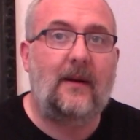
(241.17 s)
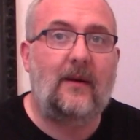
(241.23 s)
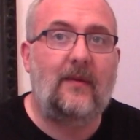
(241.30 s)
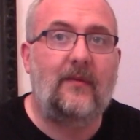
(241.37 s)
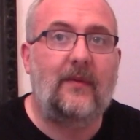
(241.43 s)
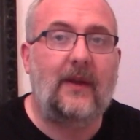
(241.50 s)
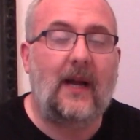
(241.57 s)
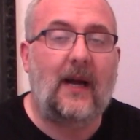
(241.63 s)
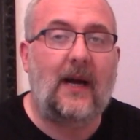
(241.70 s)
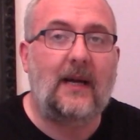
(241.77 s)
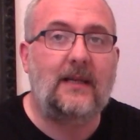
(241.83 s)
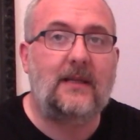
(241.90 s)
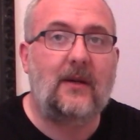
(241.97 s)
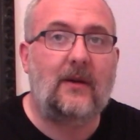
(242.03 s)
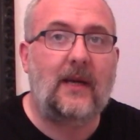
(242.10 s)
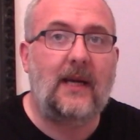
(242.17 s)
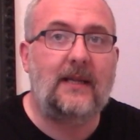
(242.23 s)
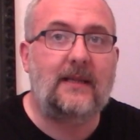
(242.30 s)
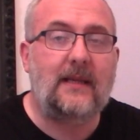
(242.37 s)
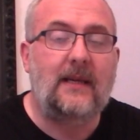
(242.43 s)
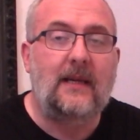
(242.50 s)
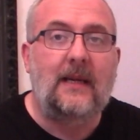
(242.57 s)
of the eye
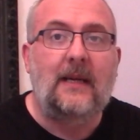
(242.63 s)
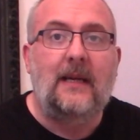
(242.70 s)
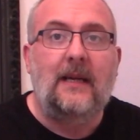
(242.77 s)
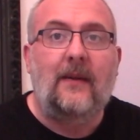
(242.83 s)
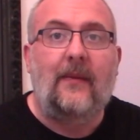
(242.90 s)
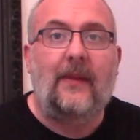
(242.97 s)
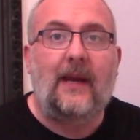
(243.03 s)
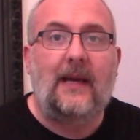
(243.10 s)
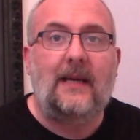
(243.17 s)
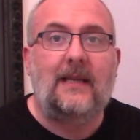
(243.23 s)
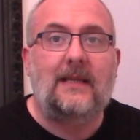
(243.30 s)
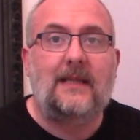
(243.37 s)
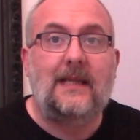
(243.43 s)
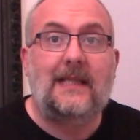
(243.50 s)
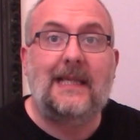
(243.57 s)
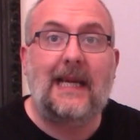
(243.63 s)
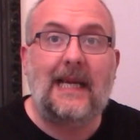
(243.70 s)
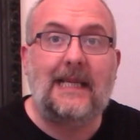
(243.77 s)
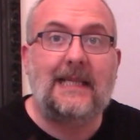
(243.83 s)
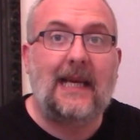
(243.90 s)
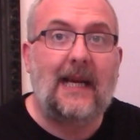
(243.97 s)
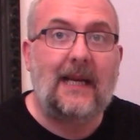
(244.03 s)
socket. There's the
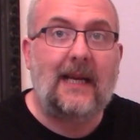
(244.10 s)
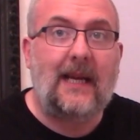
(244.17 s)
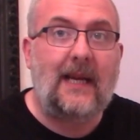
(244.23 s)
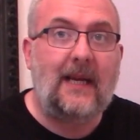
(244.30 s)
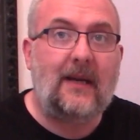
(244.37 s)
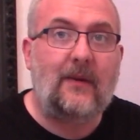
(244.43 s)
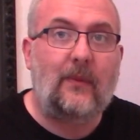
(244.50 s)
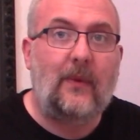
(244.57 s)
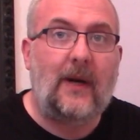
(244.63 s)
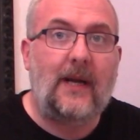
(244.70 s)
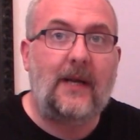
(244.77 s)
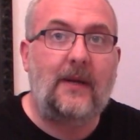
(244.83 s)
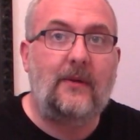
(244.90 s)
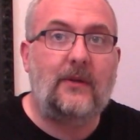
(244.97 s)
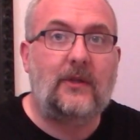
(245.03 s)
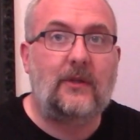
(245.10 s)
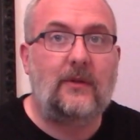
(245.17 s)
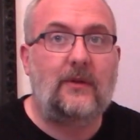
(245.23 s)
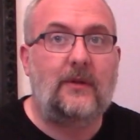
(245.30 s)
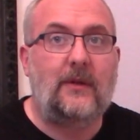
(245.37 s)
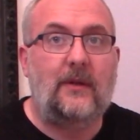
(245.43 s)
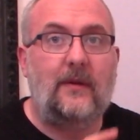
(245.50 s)
T technique, where you
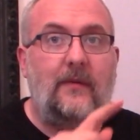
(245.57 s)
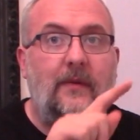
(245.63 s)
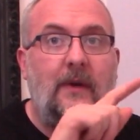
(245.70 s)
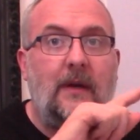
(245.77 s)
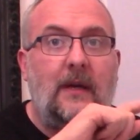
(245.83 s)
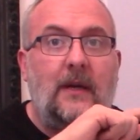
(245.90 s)
sort of